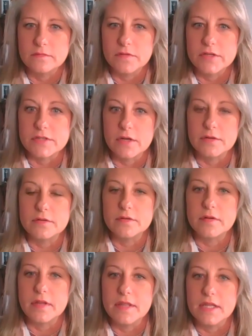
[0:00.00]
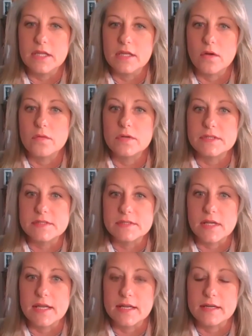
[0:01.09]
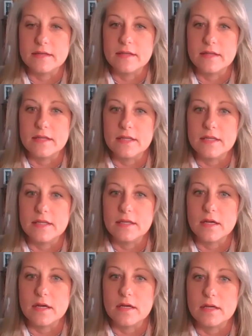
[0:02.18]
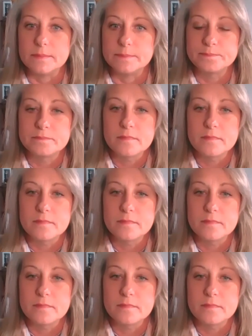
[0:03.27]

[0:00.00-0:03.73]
falls under the onus and the um,